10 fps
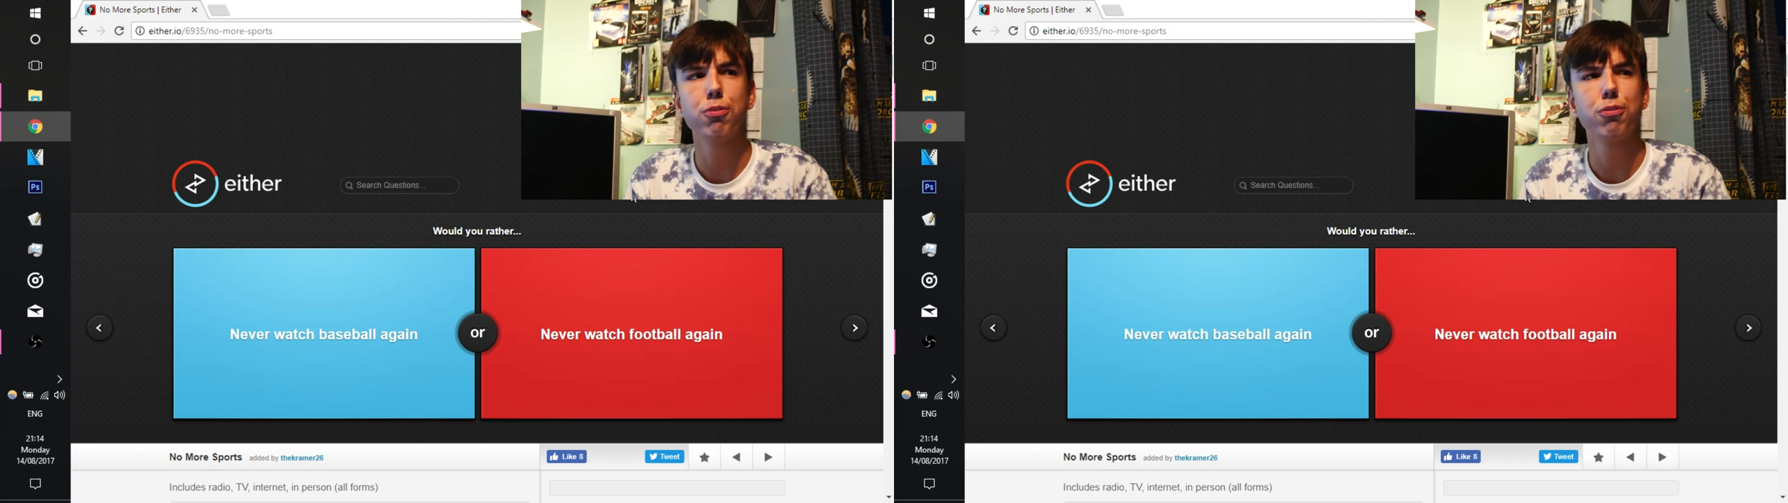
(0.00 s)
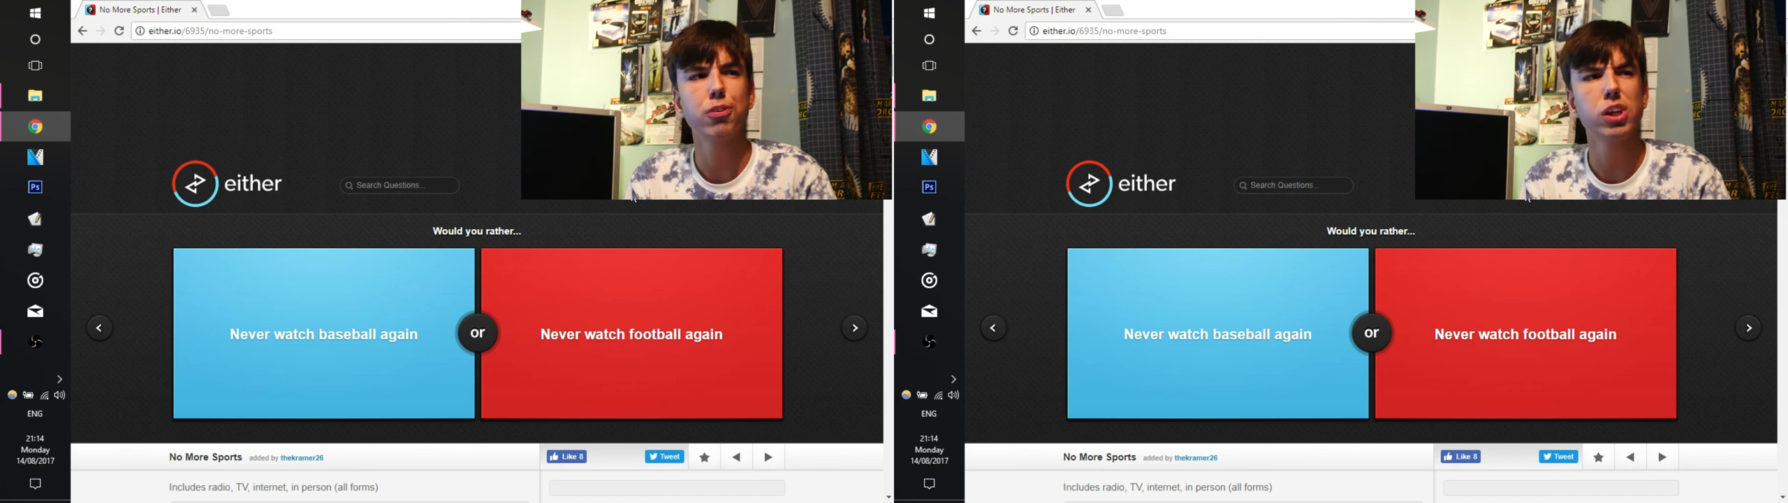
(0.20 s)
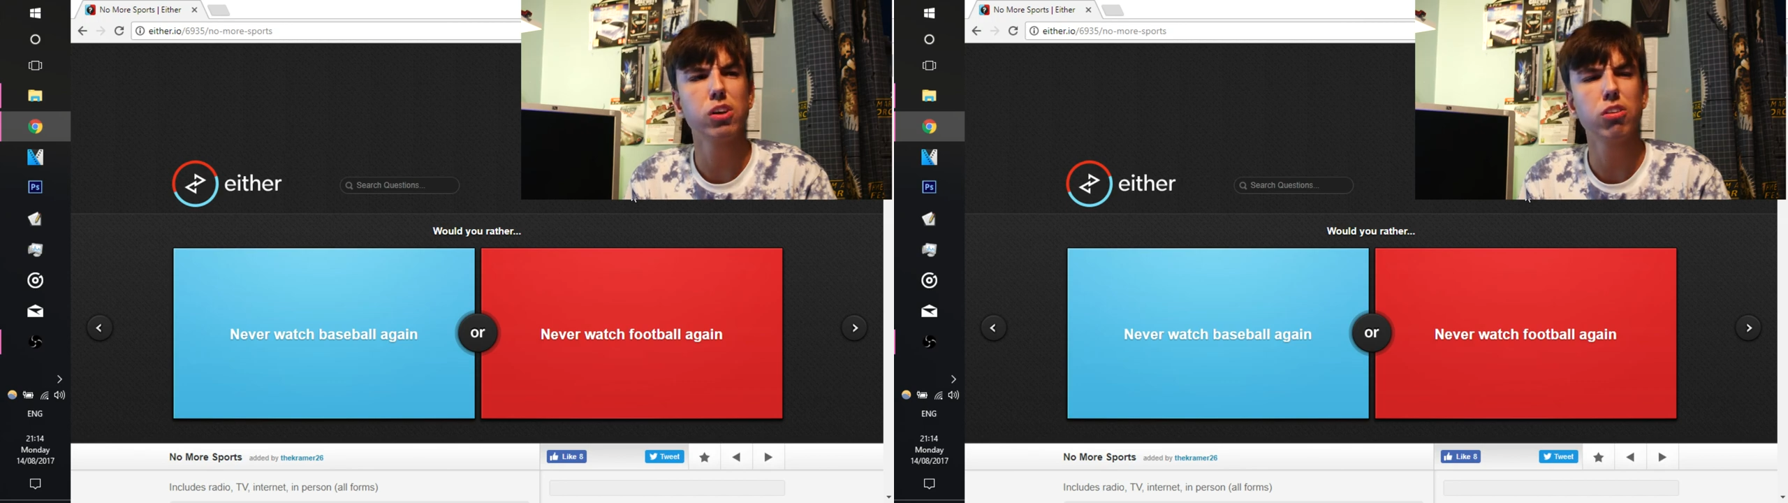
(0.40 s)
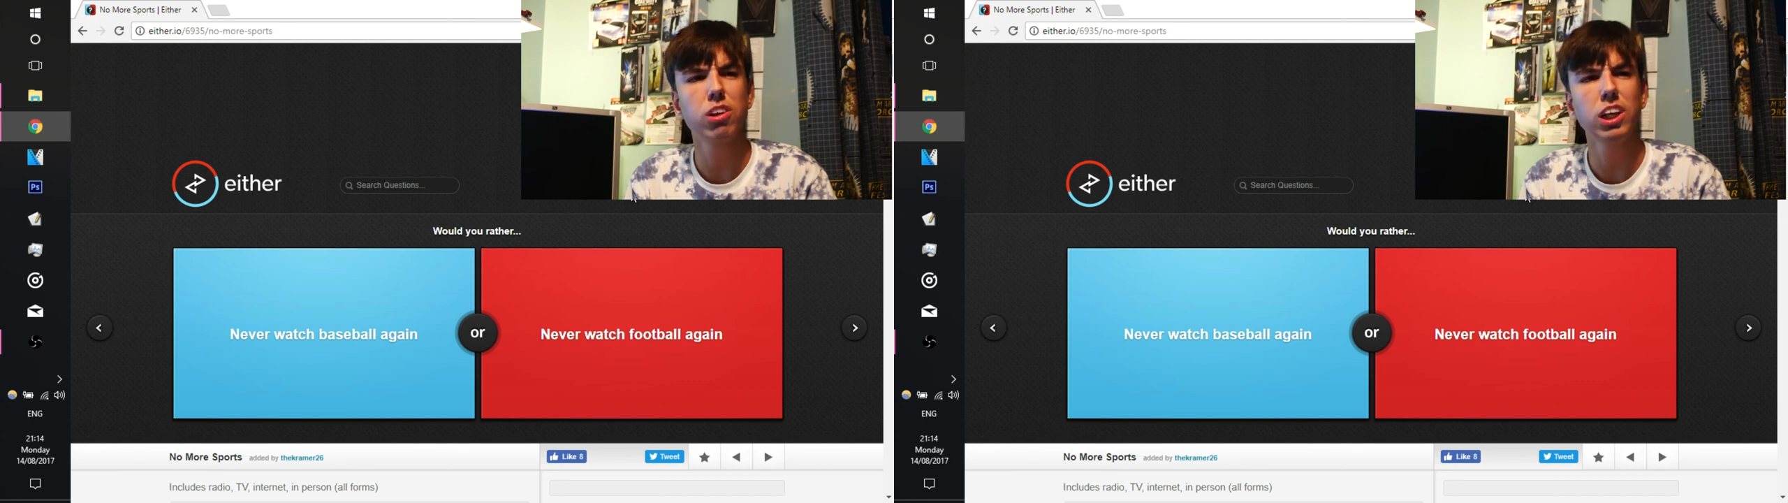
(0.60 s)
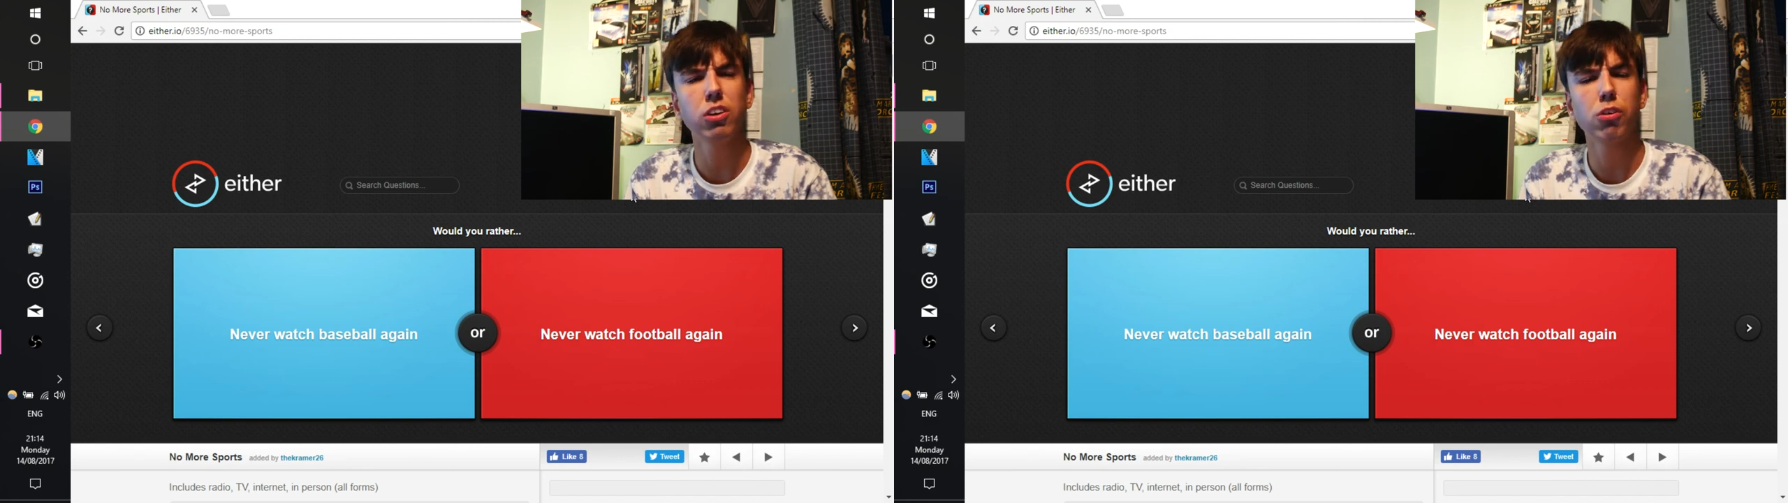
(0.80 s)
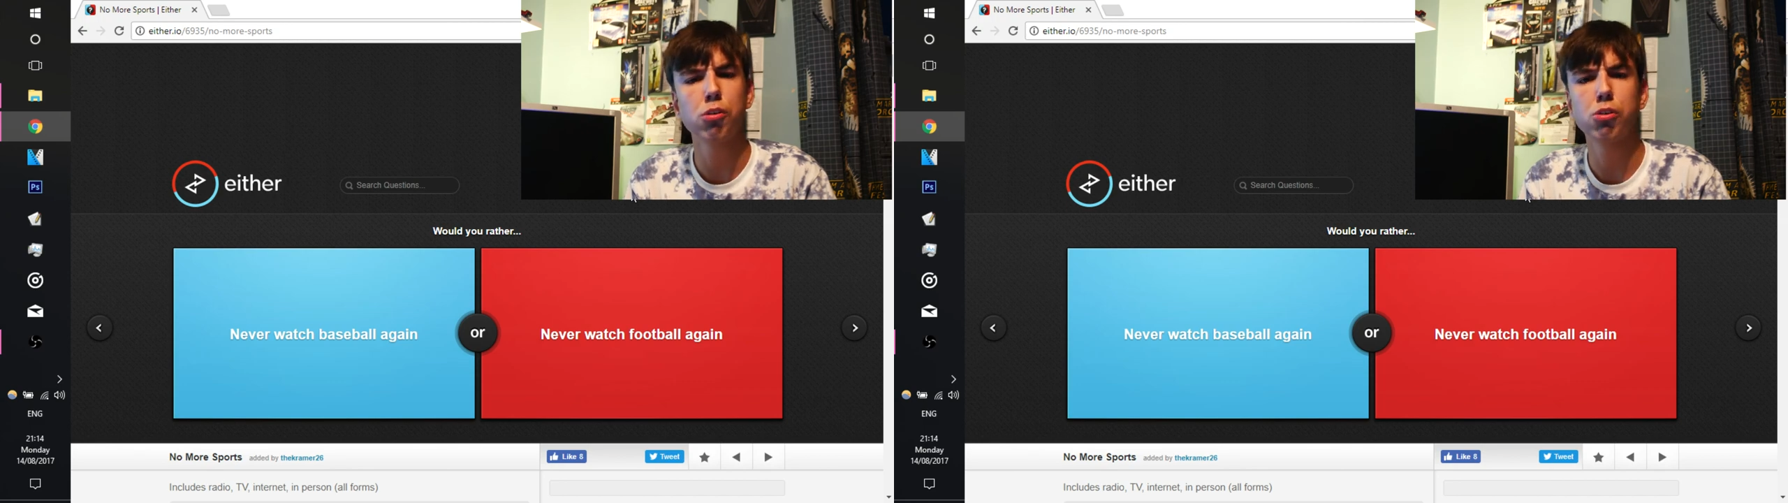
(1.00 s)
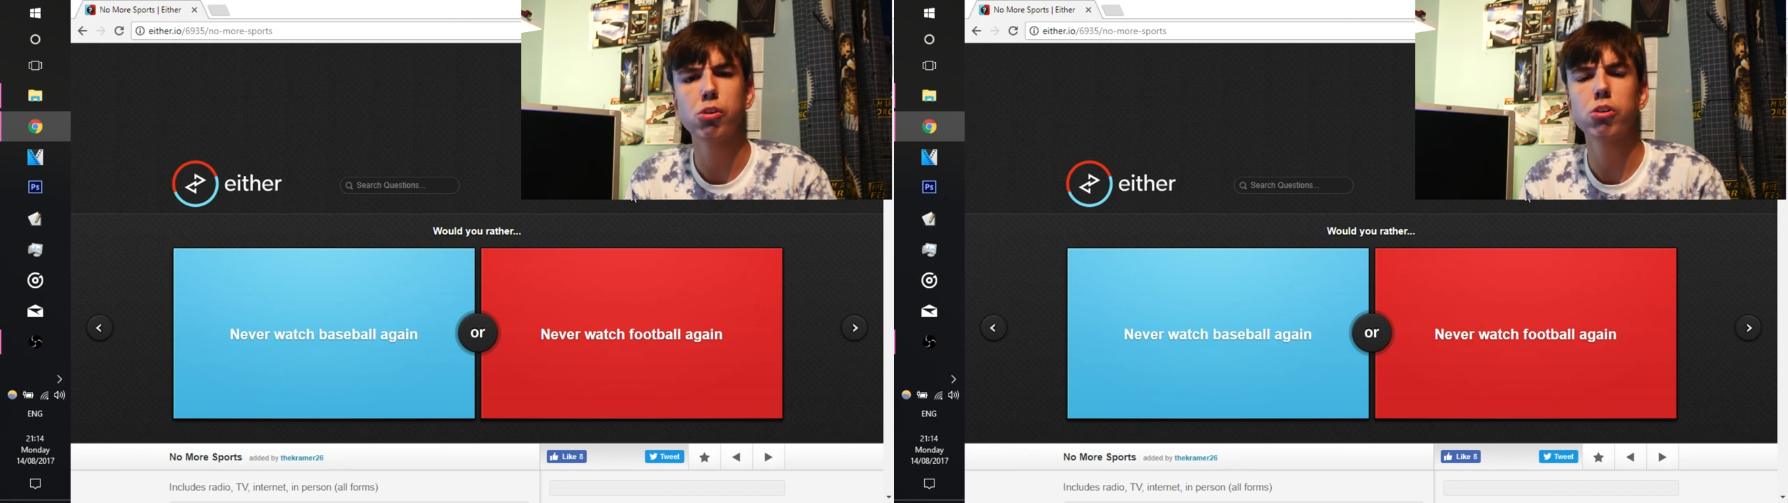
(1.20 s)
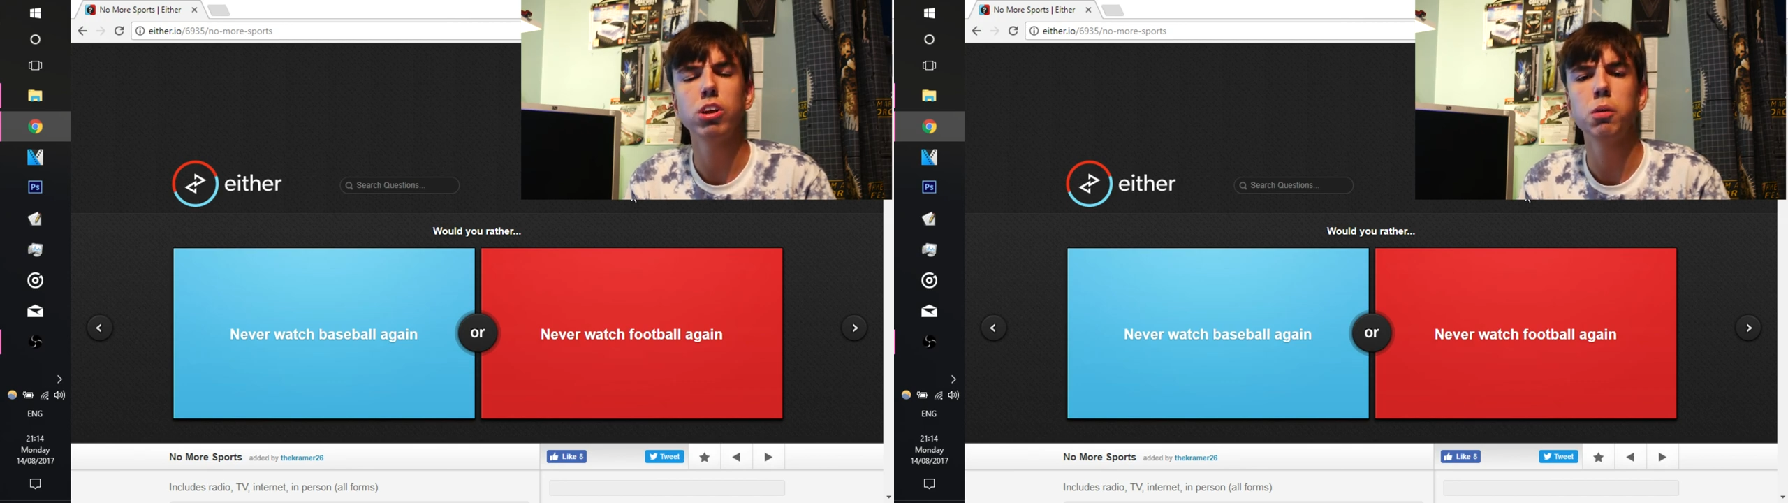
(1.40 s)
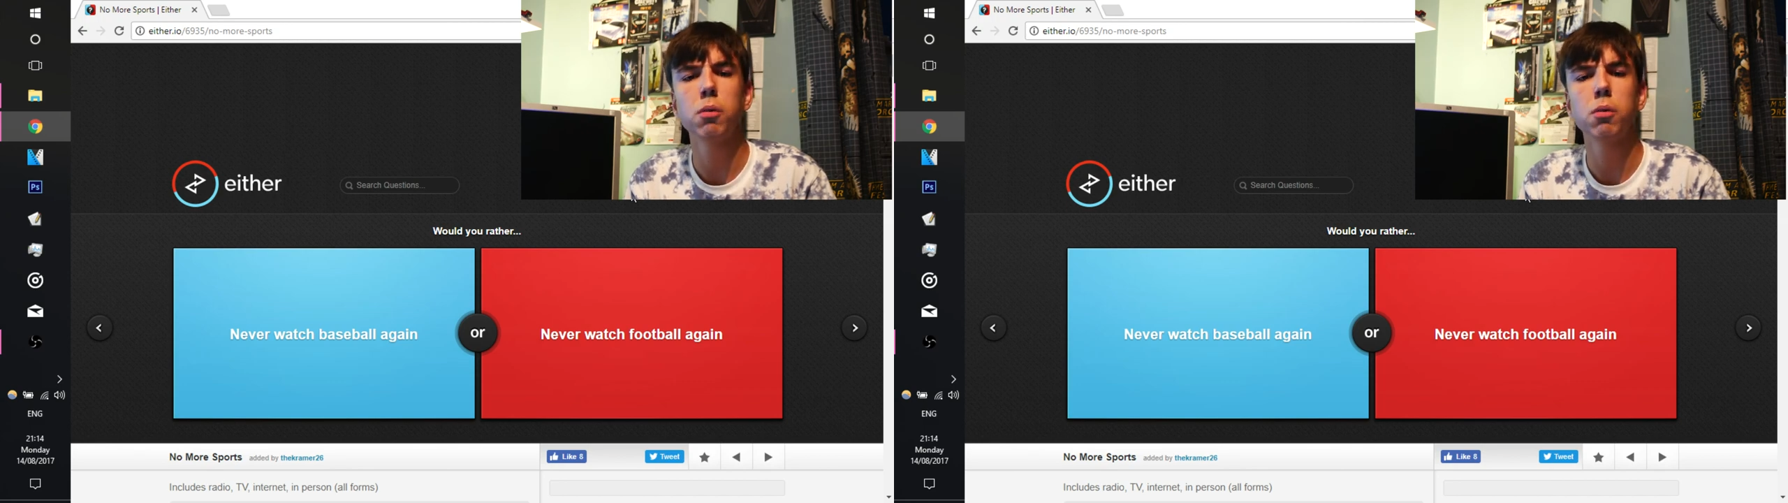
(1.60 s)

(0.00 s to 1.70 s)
thirteen or fourteen